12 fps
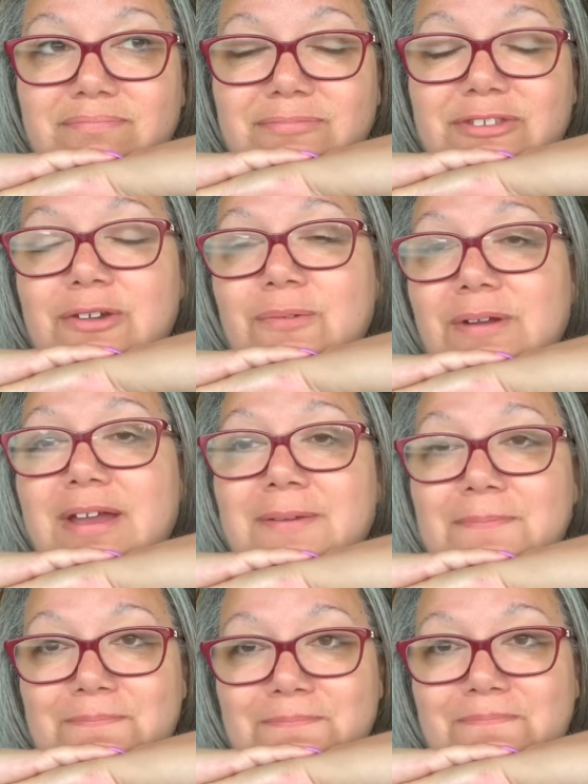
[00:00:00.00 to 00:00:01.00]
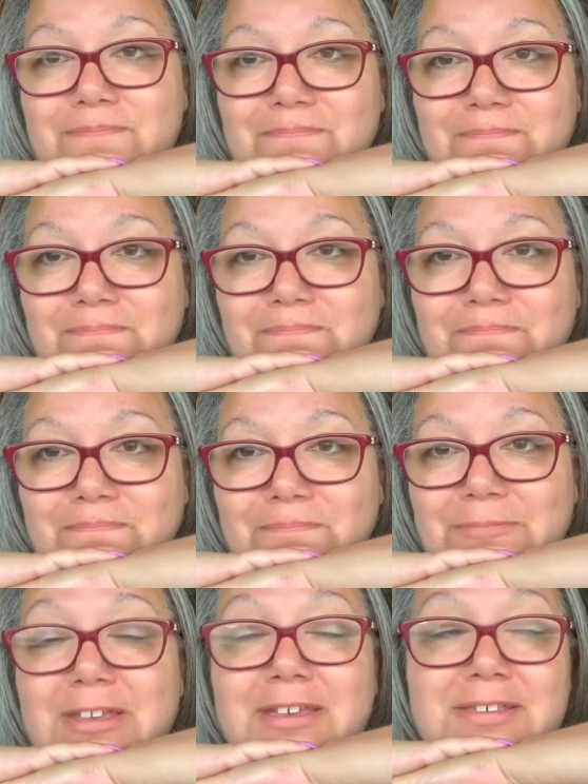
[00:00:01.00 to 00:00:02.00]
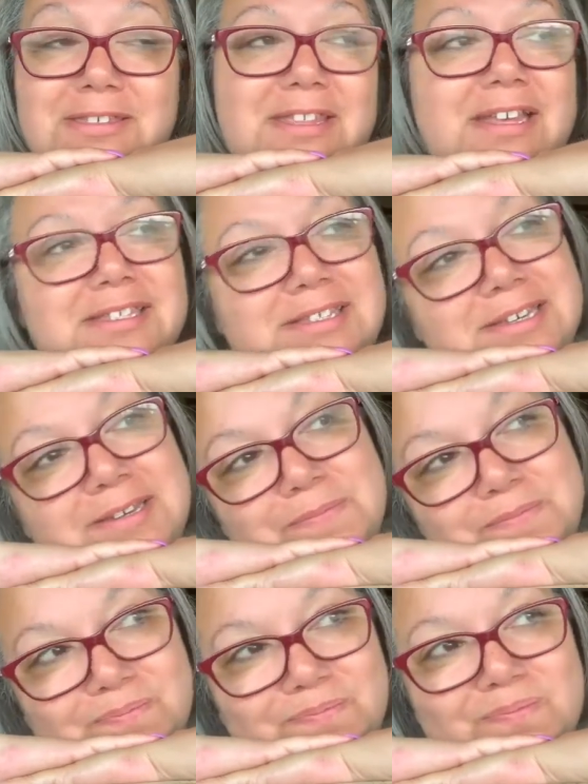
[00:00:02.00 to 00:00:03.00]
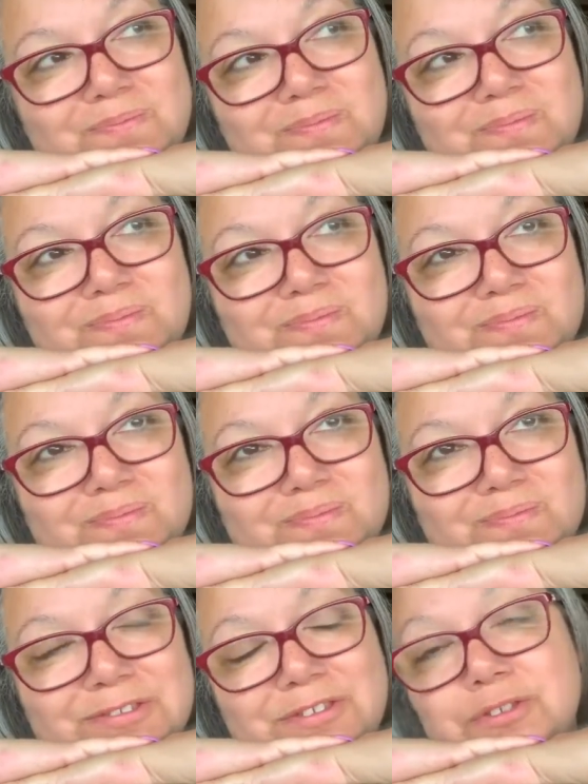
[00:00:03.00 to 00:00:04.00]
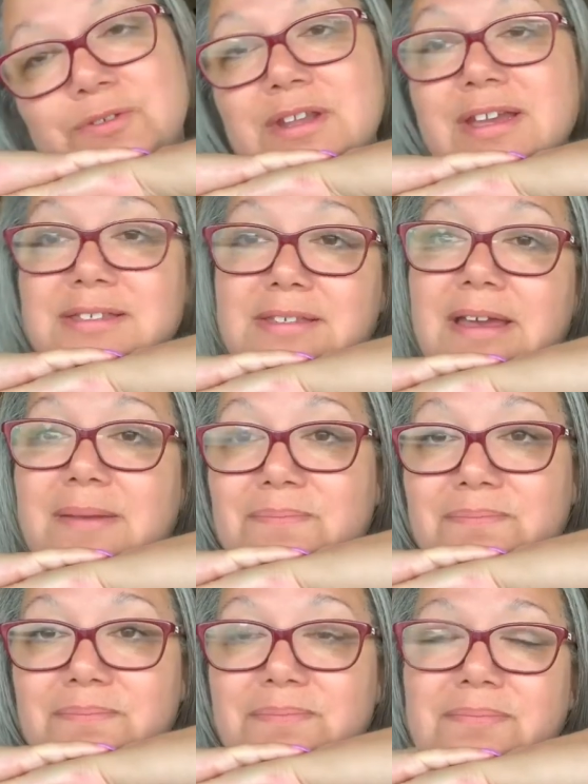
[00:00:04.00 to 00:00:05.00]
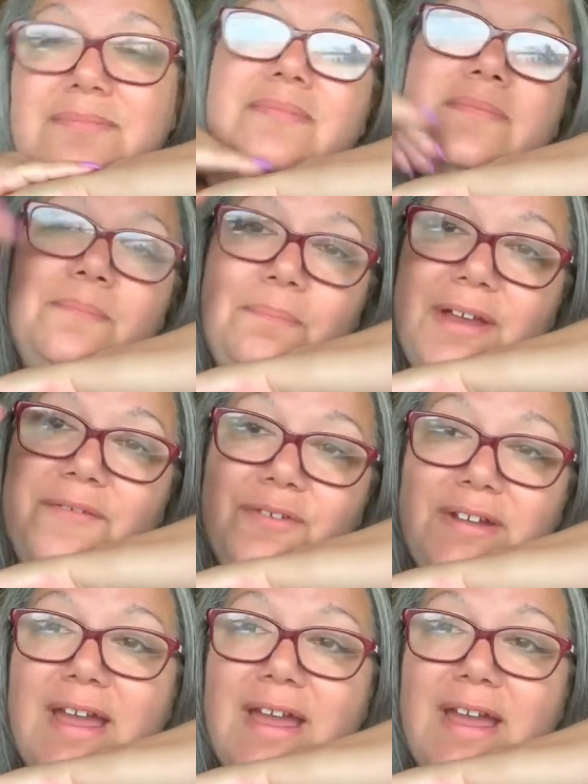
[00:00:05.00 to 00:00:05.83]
All right. I guess that's it. Until next time. Bye for now.